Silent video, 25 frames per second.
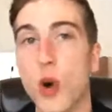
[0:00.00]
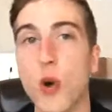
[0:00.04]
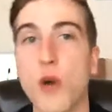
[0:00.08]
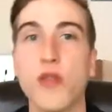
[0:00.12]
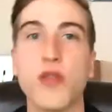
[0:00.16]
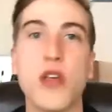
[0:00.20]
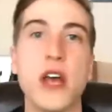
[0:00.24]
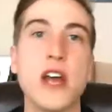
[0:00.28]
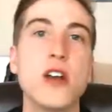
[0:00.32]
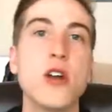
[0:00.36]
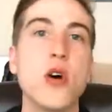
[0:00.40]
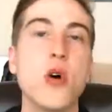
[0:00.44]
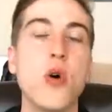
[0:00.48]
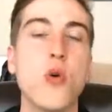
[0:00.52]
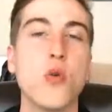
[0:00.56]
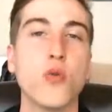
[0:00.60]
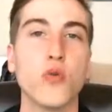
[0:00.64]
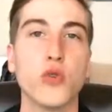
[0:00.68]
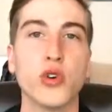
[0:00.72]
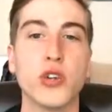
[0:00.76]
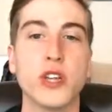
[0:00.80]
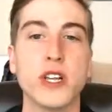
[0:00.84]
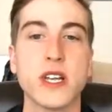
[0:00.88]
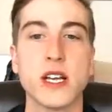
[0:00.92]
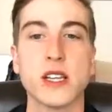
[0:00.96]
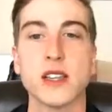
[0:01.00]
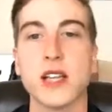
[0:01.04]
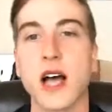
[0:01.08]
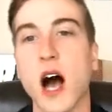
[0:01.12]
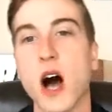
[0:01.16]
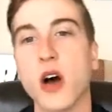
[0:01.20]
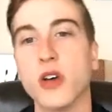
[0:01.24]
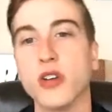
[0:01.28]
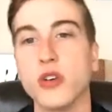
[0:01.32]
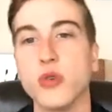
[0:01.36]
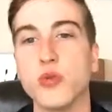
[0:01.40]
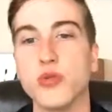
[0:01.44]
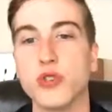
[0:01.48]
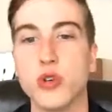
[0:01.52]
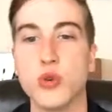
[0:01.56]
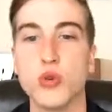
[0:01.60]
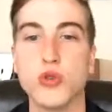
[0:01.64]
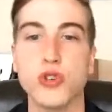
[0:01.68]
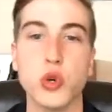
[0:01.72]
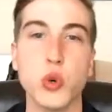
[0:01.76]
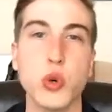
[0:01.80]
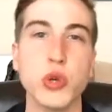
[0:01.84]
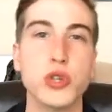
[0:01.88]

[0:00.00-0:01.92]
They don't really allow you to do